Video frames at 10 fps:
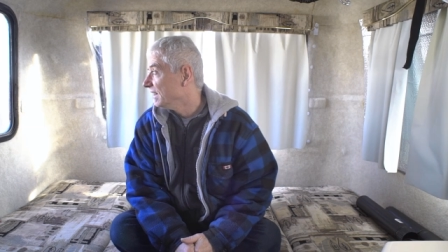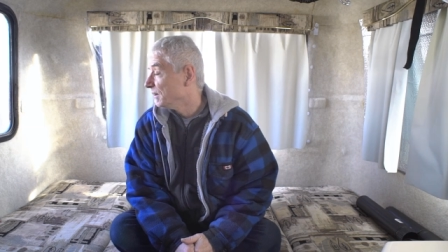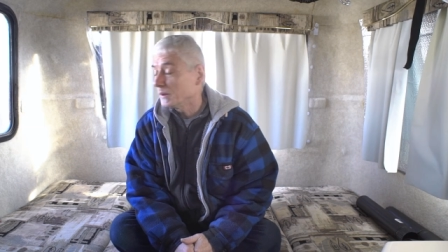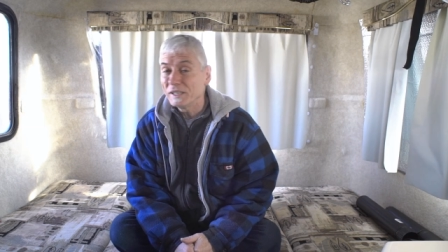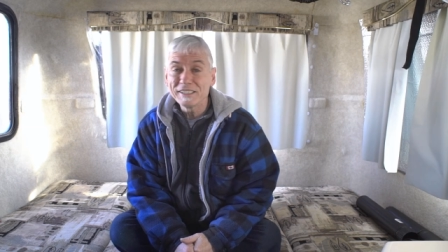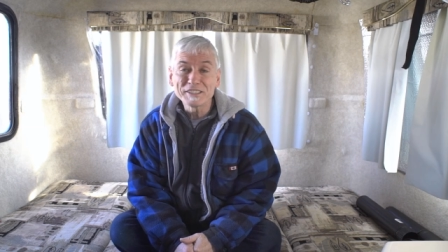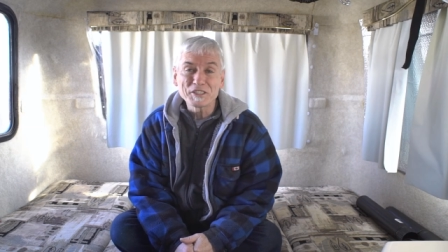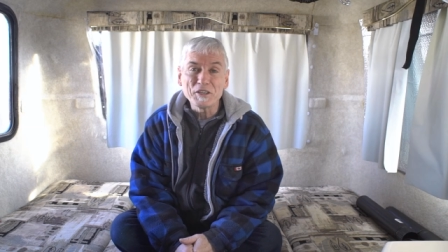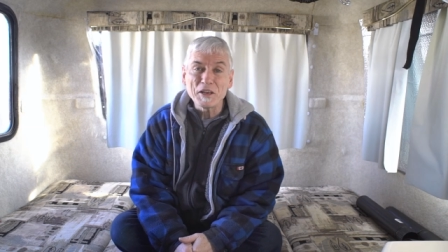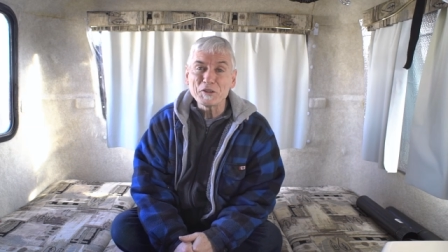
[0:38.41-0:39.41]
Well, it's
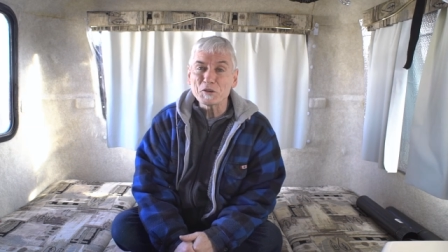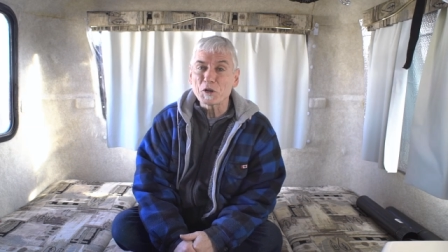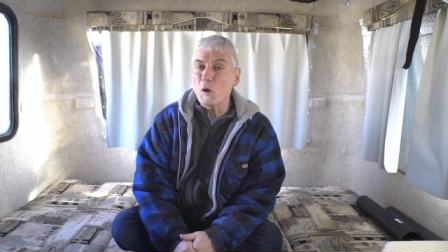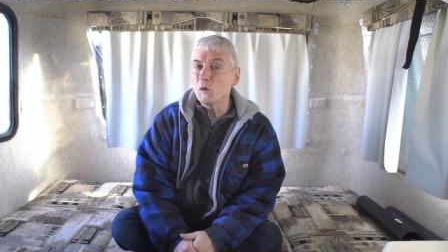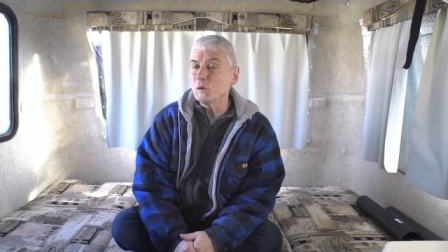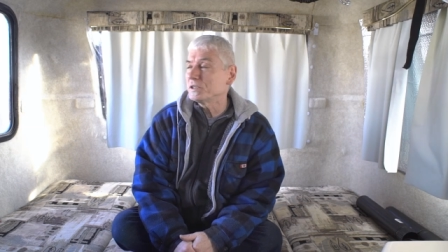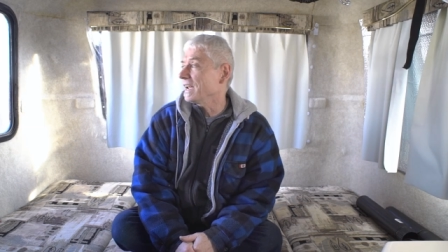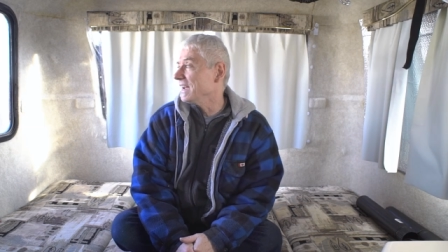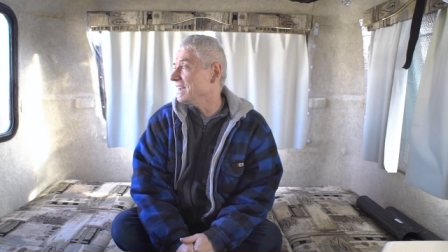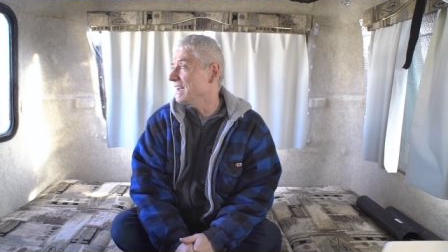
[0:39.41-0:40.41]
another cold
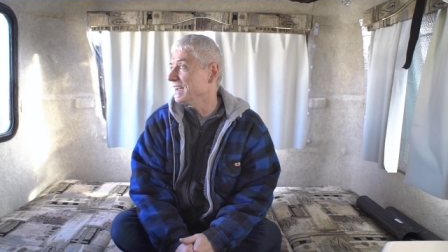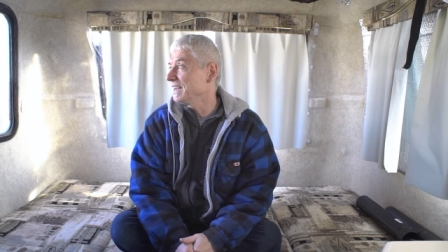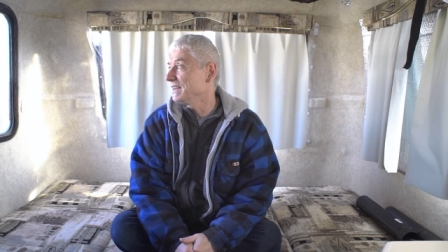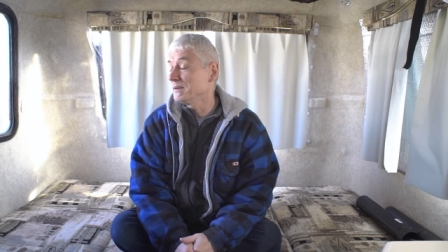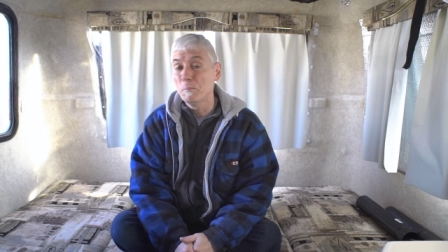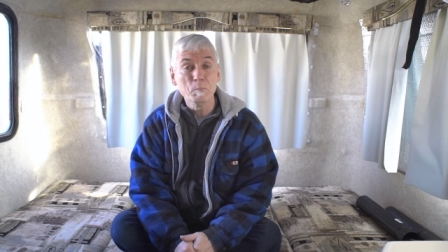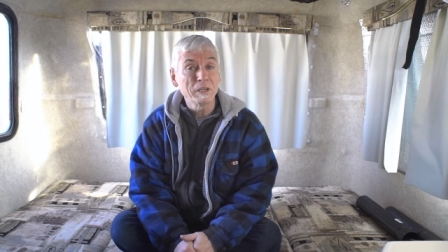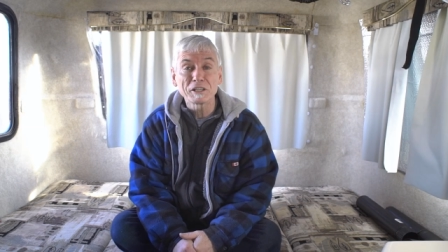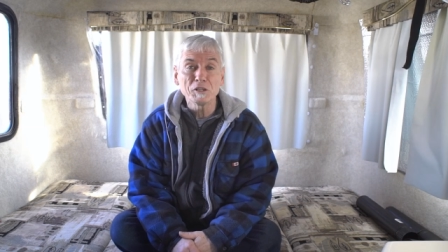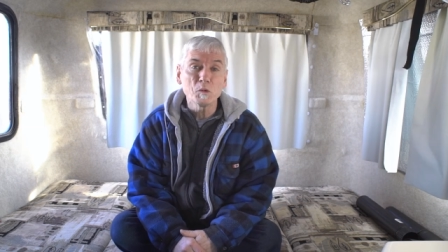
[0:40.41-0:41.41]
day,
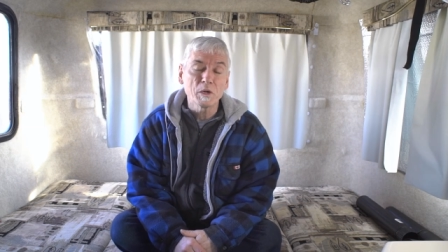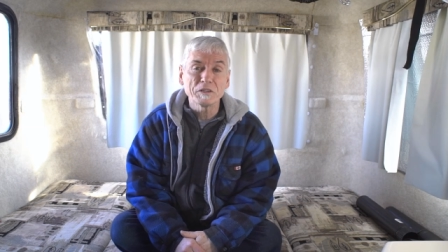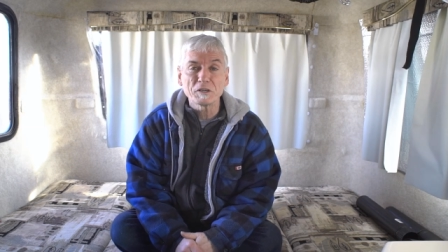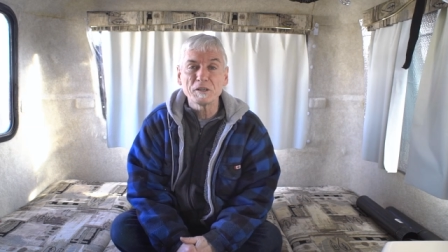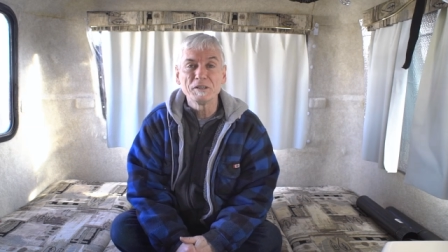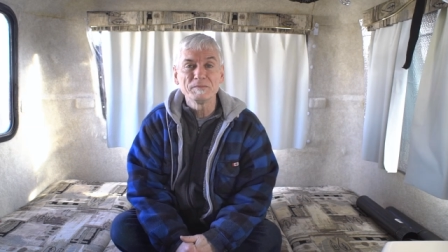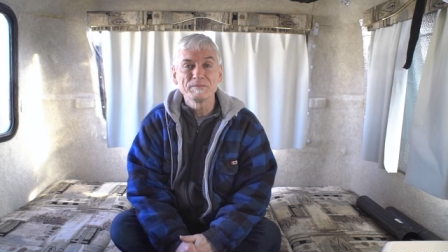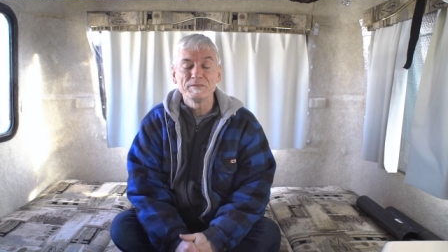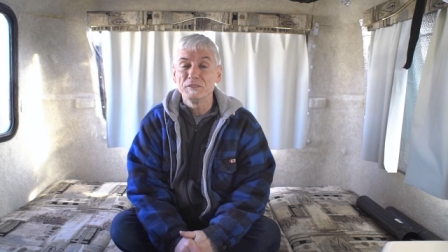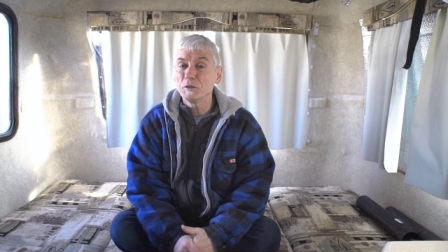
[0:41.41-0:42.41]
middle of winter.
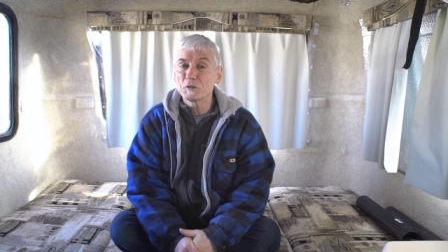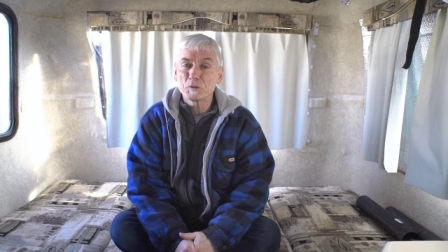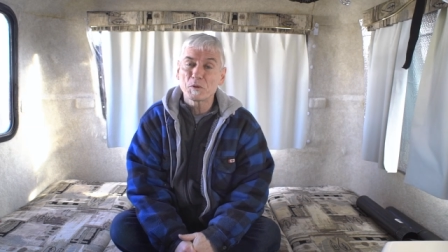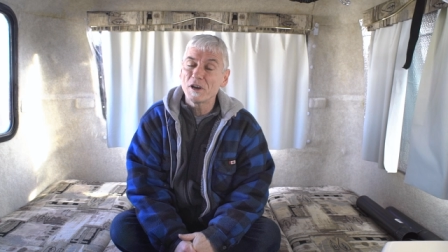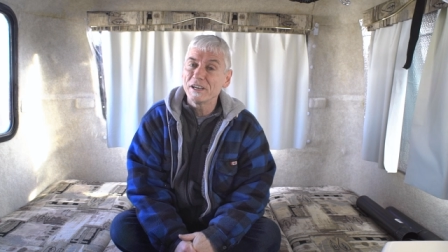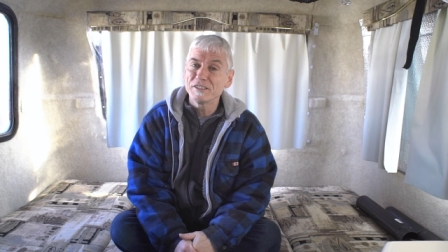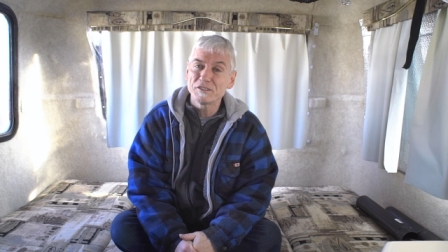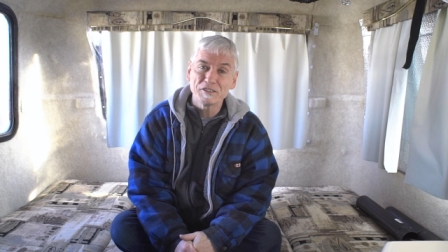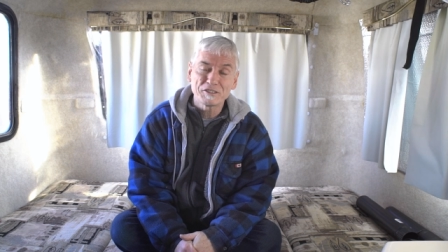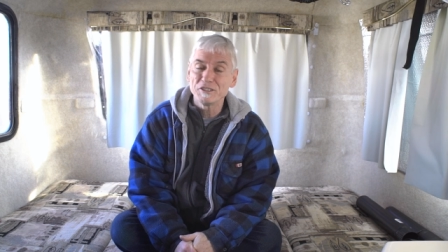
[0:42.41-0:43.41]
No surprise,
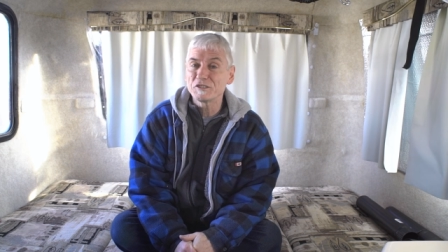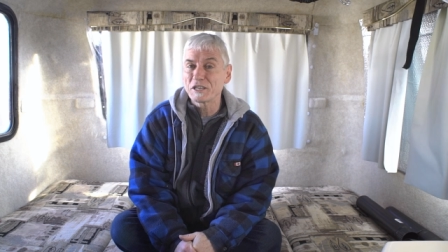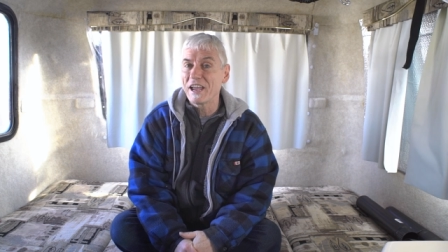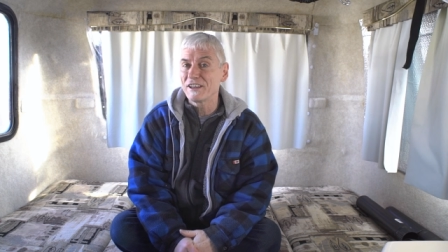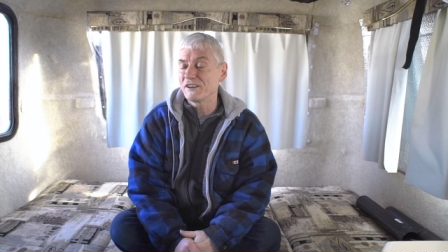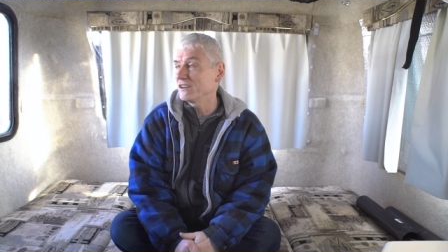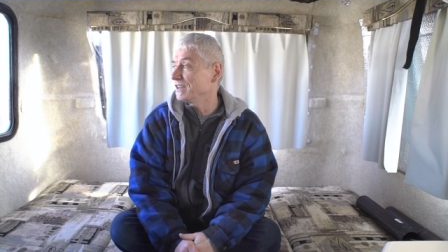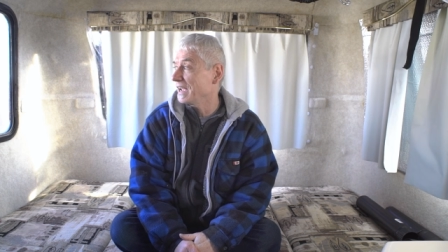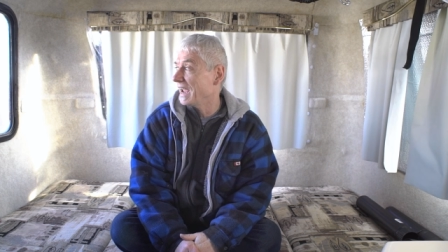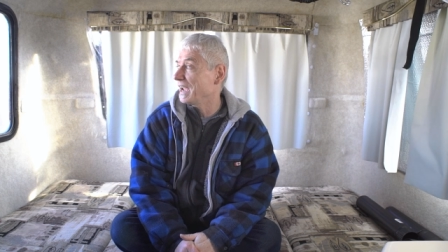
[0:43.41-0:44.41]
this is
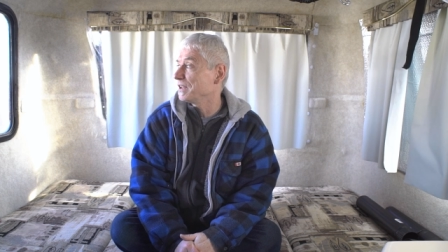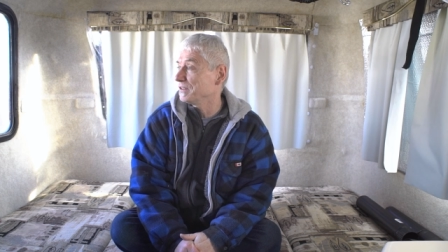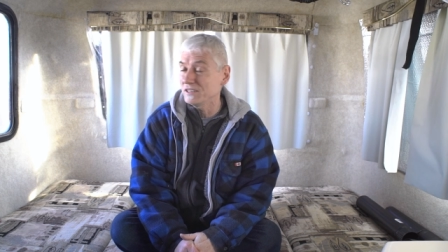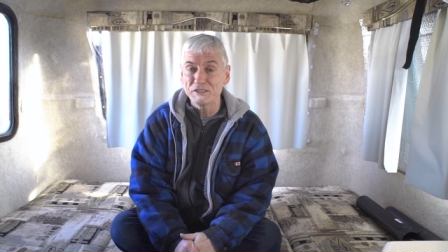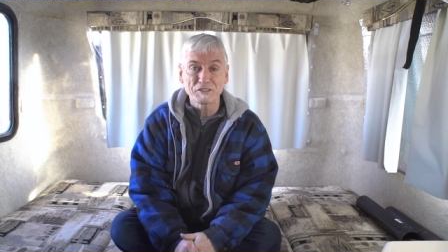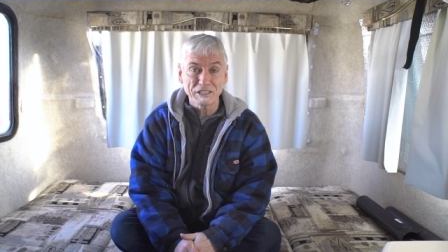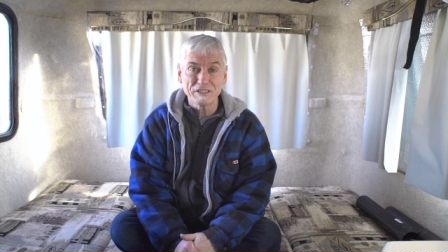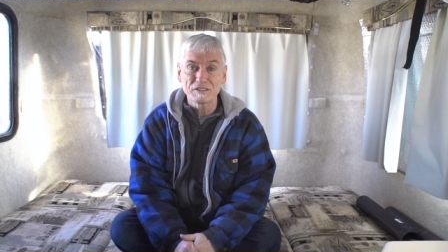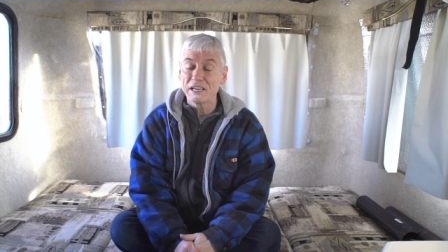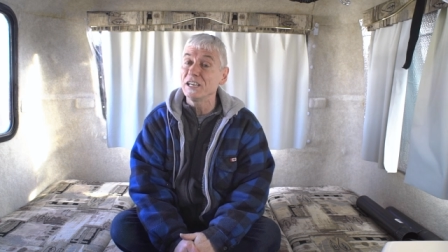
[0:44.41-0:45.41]
Canada, and this
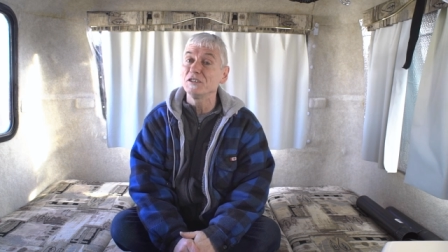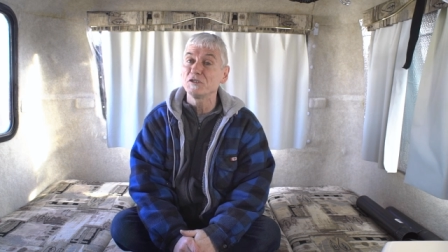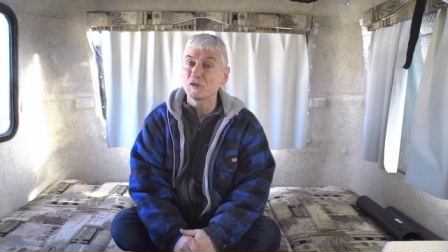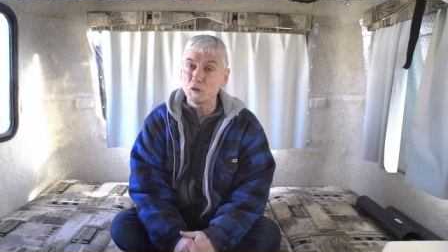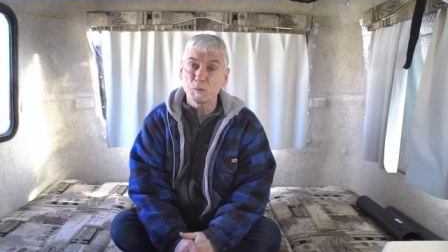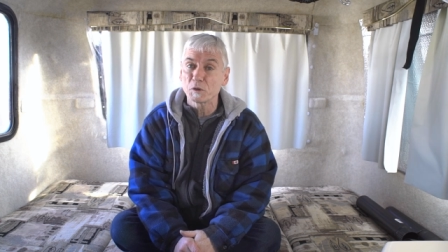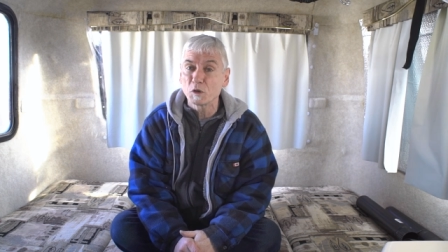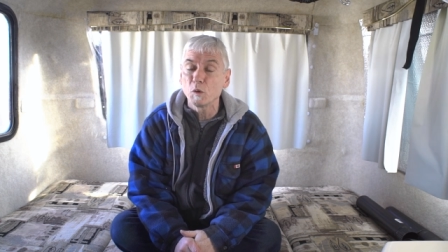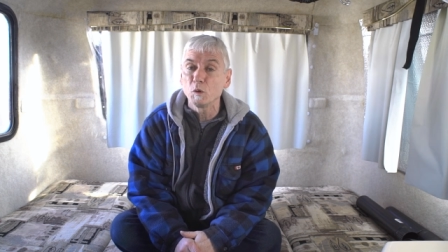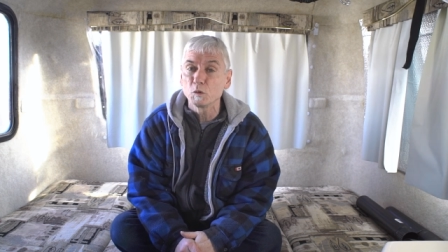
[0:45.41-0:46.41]
is a super
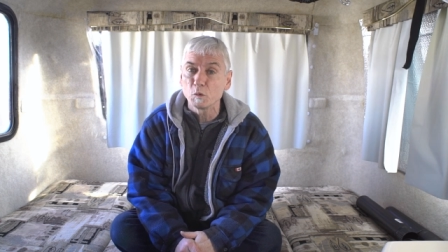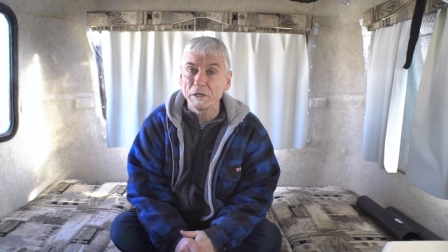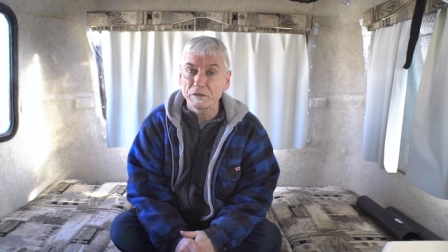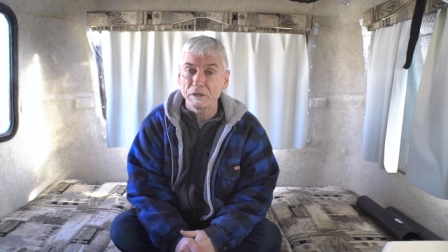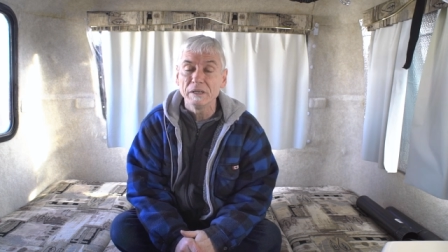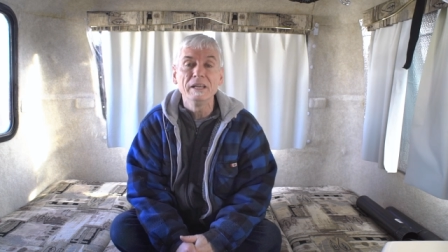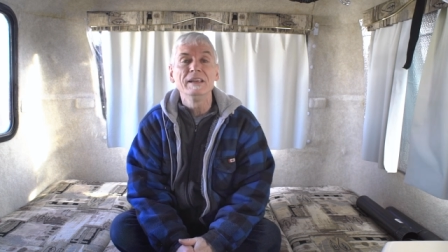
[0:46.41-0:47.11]
cold winter.